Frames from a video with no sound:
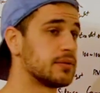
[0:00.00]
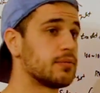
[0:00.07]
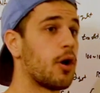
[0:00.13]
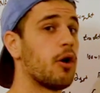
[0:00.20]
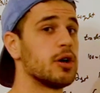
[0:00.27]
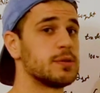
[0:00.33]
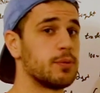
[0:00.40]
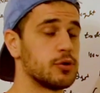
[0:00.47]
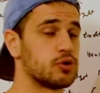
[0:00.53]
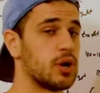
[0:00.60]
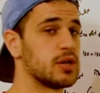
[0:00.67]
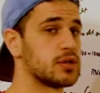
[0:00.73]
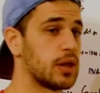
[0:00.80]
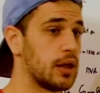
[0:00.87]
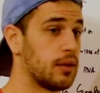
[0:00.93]
always
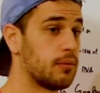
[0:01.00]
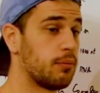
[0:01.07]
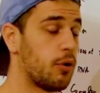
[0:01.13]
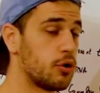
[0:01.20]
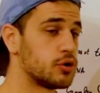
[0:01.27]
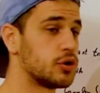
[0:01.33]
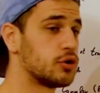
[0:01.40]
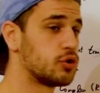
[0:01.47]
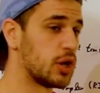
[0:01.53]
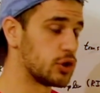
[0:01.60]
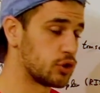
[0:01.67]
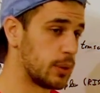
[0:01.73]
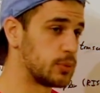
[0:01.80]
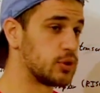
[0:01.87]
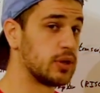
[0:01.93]

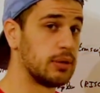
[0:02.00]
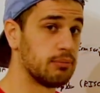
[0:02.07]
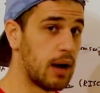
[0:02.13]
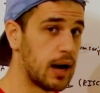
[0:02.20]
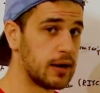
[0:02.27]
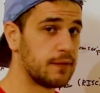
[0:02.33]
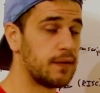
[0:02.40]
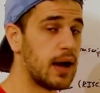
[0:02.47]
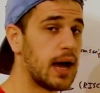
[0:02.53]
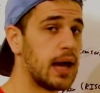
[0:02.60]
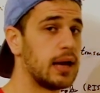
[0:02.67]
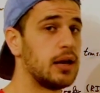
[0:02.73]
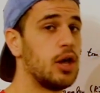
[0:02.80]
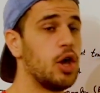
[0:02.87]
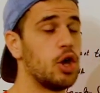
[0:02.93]
post-transcriptionally
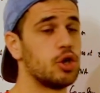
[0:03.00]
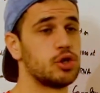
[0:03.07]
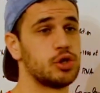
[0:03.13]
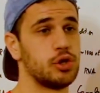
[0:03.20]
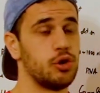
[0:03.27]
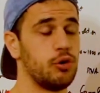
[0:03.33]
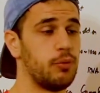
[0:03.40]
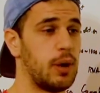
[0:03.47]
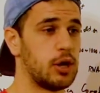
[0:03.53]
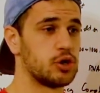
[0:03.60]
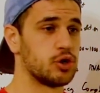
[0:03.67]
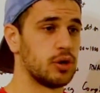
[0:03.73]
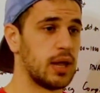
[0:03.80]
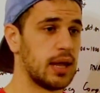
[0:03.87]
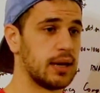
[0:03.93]
modified to make
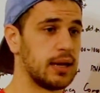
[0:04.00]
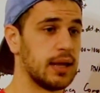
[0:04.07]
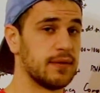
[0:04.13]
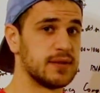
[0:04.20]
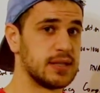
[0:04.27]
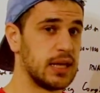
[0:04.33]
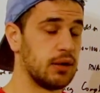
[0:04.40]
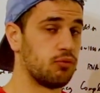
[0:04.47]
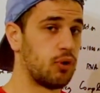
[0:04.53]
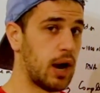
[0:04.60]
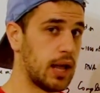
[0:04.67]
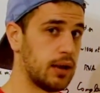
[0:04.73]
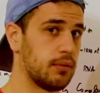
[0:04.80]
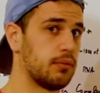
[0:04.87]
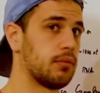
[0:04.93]
sure that it gets the
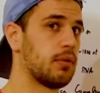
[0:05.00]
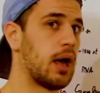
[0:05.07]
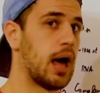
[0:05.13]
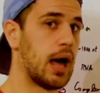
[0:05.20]
right,